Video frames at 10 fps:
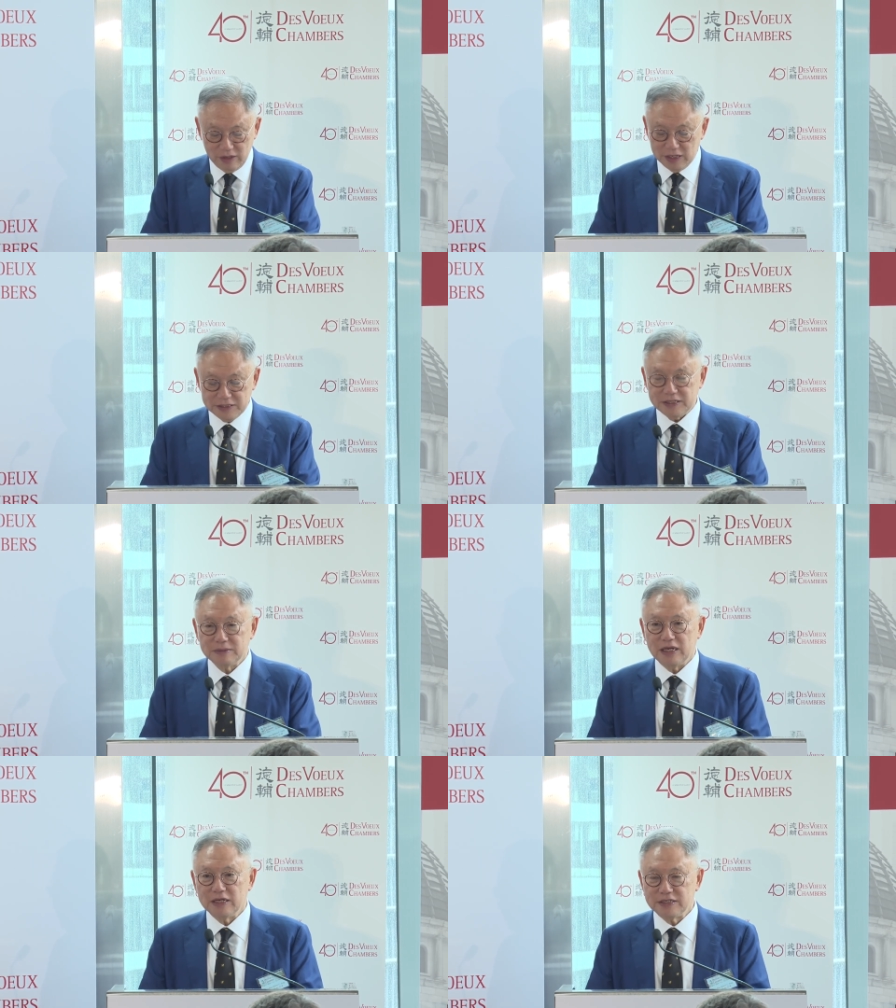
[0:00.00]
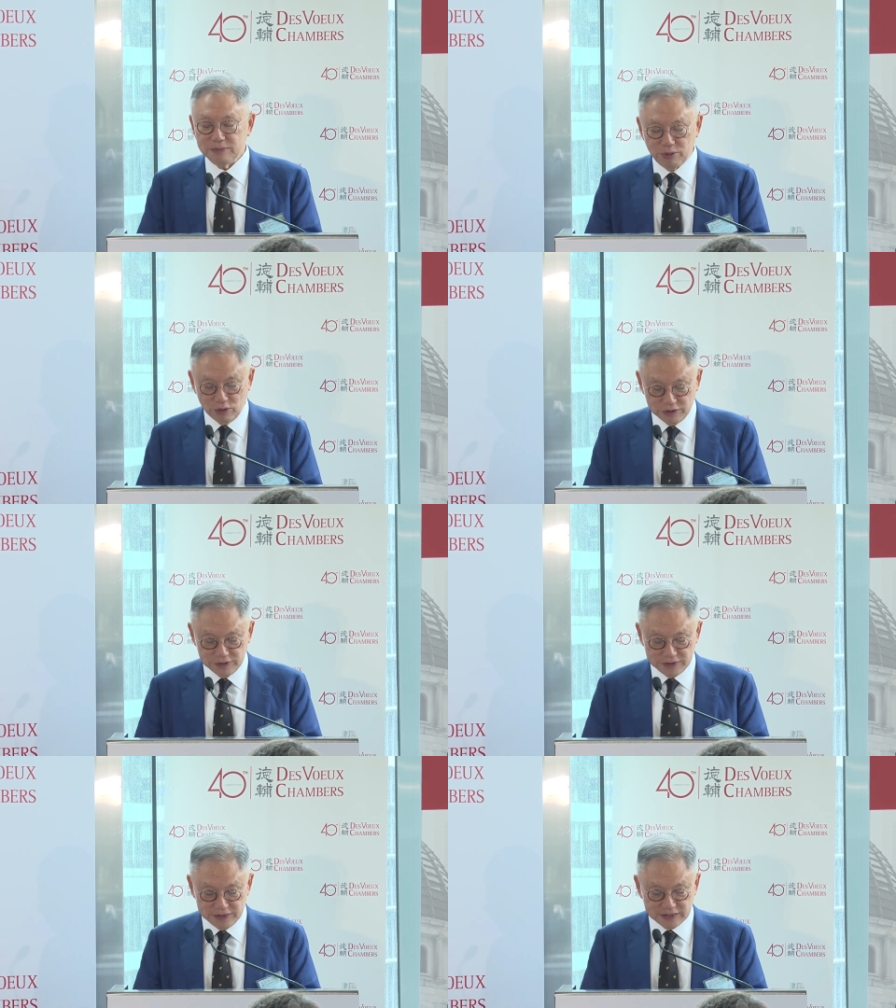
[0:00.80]
Its, its
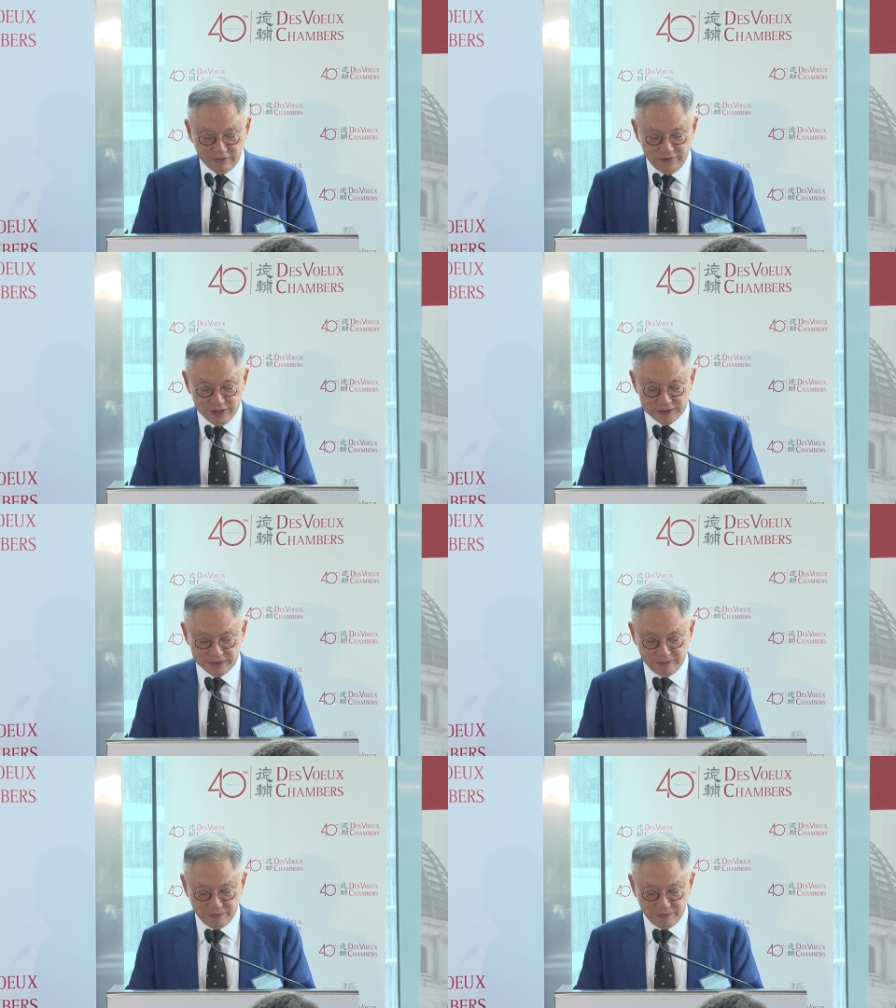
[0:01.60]
importance is obvious.